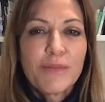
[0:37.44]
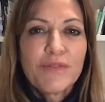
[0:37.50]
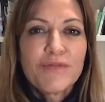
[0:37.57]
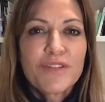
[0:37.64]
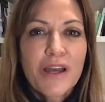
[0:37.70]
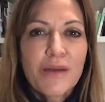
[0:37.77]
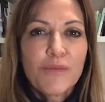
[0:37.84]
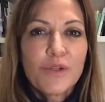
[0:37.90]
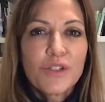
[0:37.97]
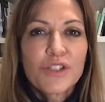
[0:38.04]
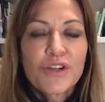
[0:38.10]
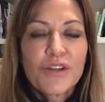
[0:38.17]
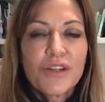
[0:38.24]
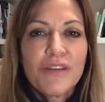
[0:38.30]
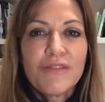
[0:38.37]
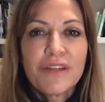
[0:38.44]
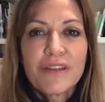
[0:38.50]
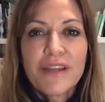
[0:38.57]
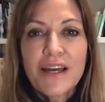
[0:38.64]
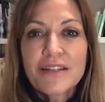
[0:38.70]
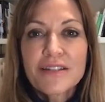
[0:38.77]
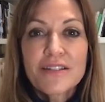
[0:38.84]
of time which could even
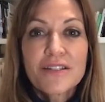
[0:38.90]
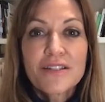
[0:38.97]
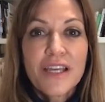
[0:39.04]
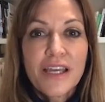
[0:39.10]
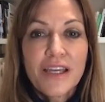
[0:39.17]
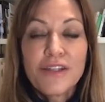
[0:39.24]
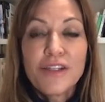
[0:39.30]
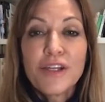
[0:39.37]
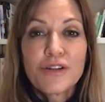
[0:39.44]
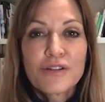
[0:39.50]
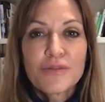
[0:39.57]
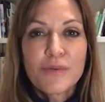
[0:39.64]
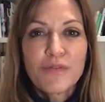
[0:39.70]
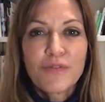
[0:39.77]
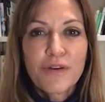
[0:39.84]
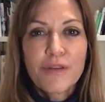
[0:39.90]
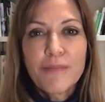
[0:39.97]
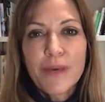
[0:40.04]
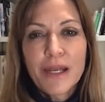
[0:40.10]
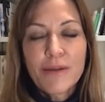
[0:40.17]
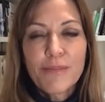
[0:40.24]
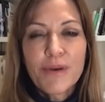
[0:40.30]
last 10 years before the
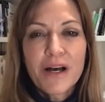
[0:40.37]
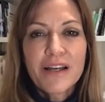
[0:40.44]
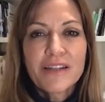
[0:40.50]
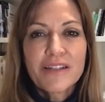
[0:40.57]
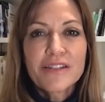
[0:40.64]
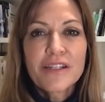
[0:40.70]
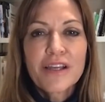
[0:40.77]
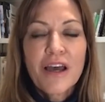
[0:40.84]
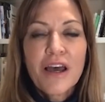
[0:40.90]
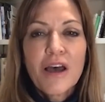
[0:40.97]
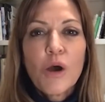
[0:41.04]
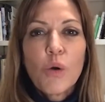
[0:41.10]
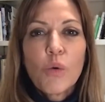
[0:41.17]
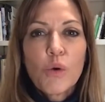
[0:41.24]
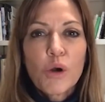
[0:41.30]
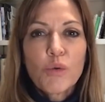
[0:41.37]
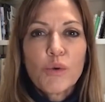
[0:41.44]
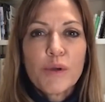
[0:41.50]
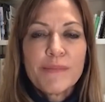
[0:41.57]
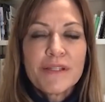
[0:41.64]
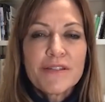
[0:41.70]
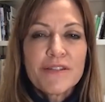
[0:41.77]
menopause, where
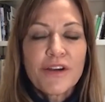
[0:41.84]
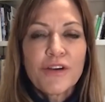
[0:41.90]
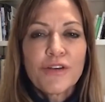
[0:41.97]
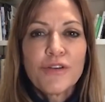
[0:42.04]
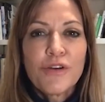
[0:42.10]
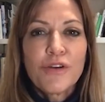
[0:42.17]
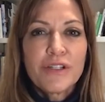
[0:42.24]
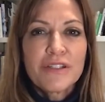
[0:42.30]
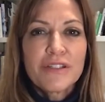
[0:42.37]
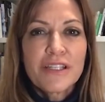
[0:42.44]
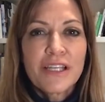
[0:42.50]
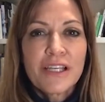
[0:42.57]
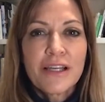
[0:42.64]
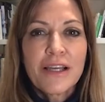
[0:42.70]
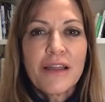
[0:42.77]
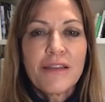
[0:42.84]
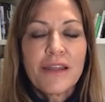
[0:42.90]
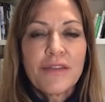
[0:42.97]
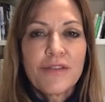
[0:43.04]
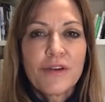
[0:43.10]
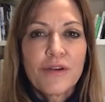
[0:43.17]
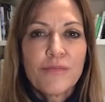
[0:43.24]
women start noticing
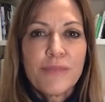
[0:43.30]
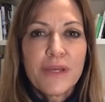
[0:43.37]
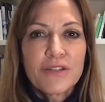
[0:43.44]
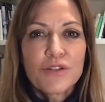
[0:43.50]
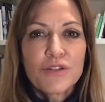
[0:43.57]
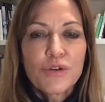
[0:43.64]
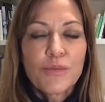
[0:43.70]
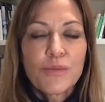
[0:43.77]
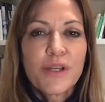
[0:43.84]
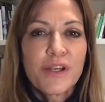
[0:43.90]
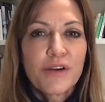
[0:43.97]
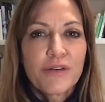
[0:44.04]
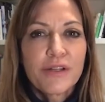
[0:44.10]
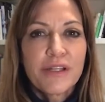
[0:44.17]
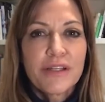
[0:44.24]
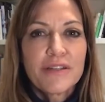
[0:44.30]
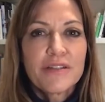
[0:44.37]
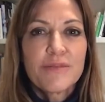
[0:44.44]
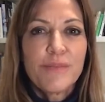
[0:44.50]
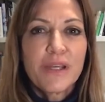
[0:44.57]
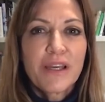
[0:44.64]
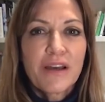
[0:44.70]
that their menstrual periods
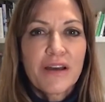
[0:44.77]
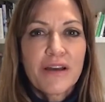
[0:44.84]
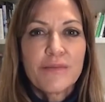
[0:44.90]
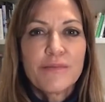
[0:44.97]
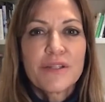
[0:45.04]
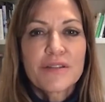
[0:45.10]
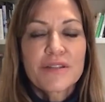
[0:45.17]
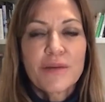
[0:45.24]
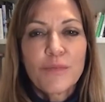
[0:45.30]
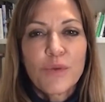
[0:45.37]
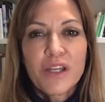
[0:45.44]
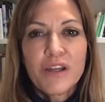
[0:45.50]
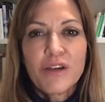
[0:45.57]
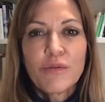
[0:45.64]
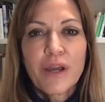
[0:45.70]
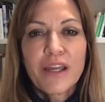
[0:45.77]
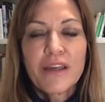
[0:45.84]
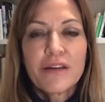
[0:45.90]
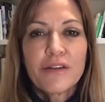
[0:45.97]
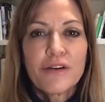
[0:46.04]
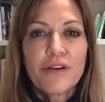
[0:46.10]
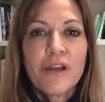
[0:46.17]
become somewhat
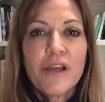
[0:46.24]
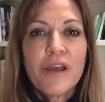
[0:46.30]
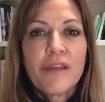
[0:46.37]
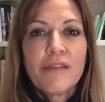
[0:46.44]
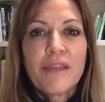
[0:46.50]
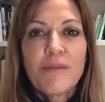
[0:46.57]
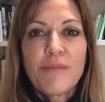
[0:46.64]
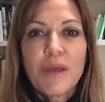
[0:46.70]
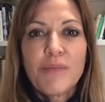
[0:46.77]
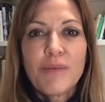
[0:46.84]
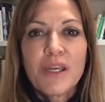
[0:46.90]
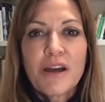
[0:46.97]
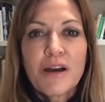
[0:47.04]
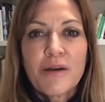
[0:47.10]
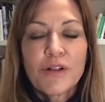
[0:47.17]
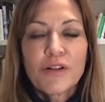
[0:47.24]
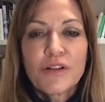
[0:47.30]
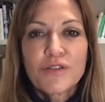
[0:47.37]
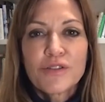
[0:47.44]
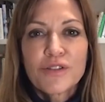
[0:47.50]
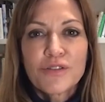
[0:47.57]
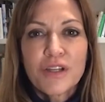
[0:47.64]
irregular. They may become
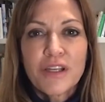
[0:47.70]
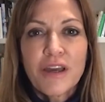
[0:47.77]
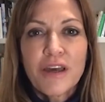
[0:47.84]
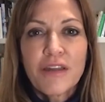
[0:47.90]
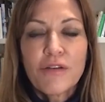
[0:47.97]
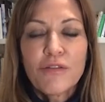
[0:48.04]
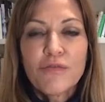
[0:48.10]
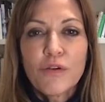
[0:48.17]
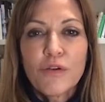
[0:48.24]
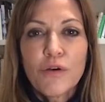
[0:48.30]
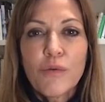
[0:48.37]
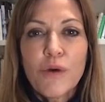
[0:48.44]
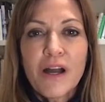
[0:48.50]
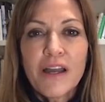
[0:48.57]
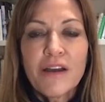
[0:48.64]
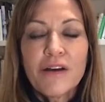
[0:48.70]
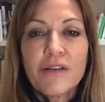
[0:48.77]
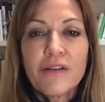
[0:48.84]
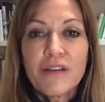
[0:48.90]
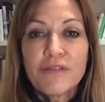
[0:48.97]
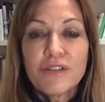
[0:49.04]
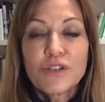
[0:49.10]
closer together for a
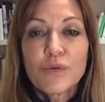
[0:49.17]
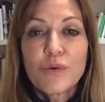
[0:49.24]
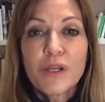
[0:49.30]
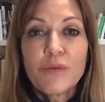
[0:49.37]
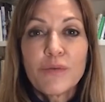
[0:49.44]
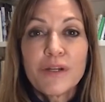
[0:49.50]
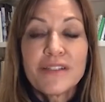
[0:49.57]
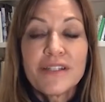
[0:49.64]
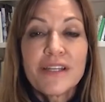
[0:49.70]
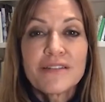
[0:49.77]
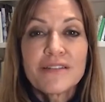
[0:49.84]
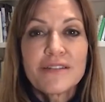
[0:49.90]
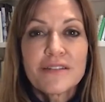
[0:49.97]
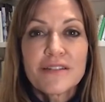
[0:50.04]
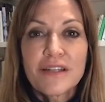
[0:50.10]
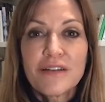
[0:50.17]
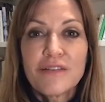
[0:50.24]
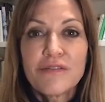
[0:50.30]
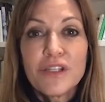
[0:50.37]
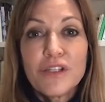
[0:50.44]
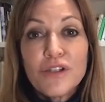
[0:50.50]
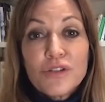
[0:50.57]
while, every 21 days instead
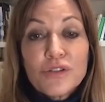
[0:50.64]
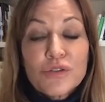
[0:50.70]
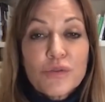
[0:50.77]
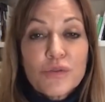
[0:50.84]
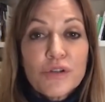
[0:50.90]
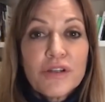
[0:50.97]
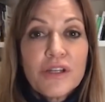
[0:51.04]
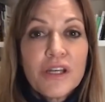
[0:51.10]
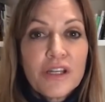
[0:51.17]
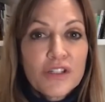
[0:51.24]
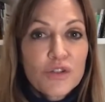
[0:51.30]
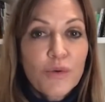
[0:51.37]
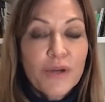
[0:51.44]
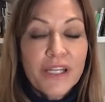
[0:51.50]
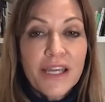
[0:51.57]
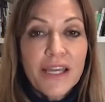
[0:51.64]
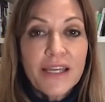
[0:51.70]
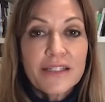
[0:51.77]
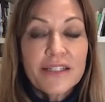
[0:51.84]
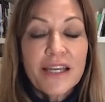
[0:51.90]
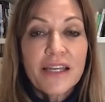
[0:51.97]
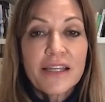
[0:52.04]
of the usual 28
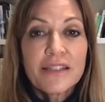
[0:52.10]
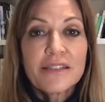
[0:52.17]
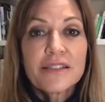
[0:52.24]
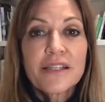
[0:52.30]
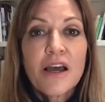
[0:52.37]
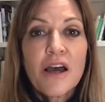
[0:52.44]
days.